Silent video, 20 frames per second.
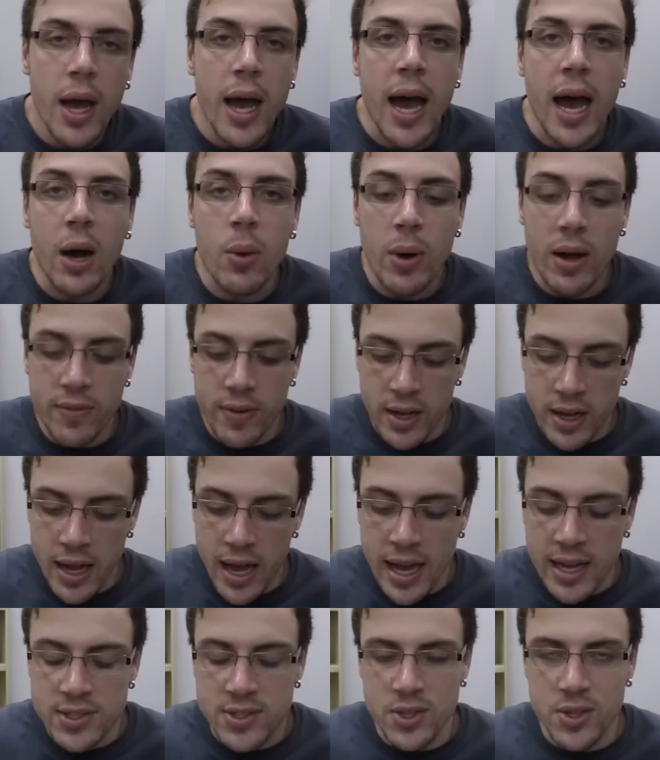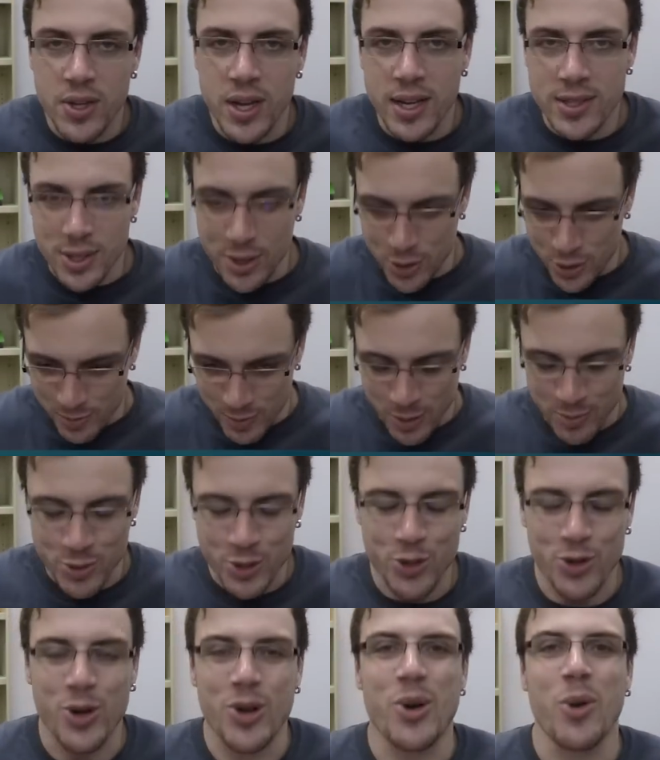However, as you guys I'm
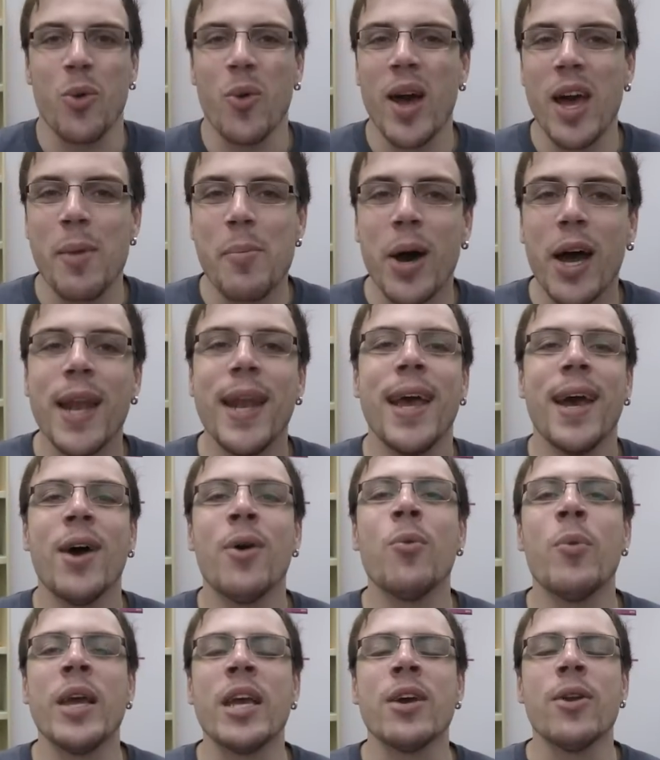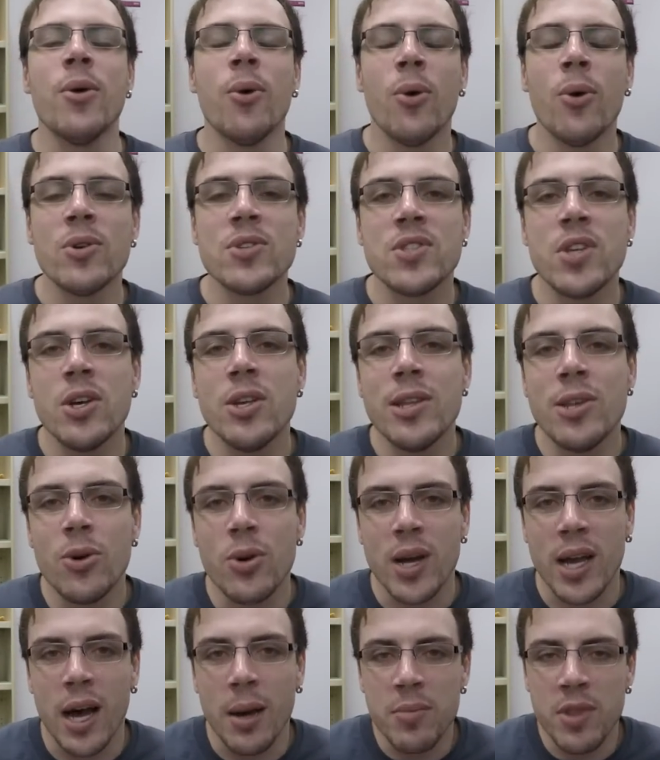sure are aware by now, we can also
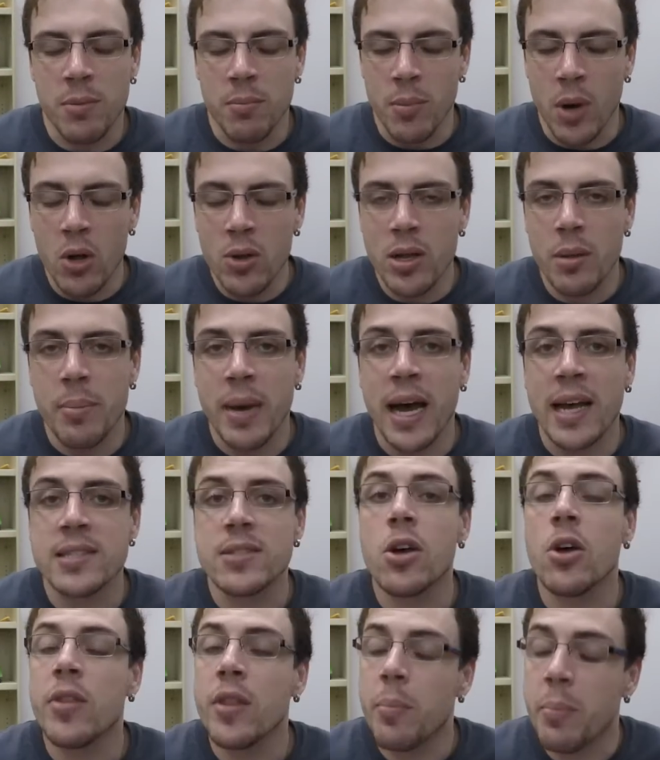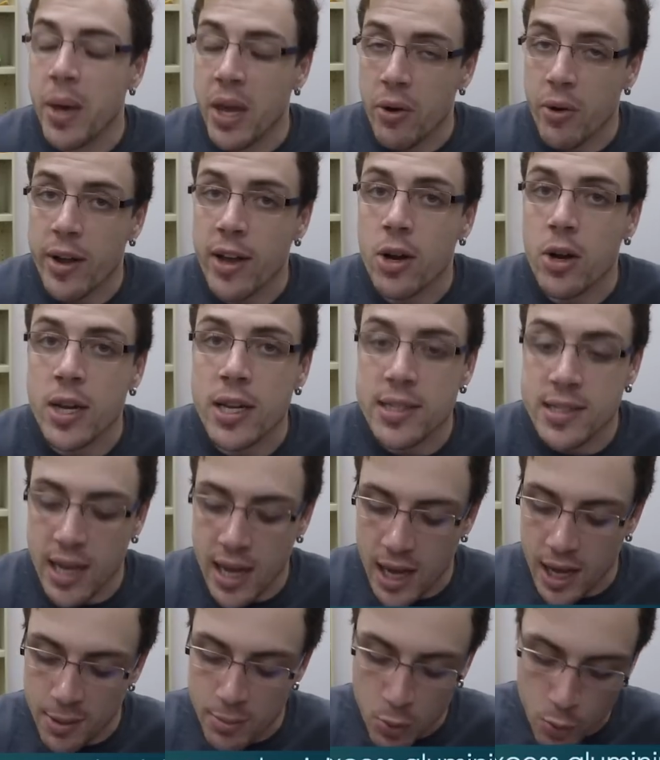look up the molar mass on the periodic
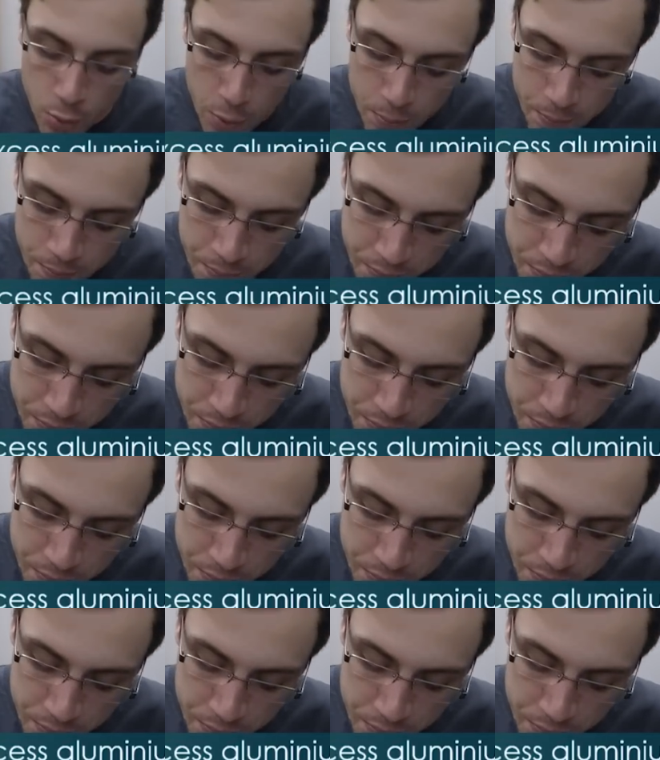table.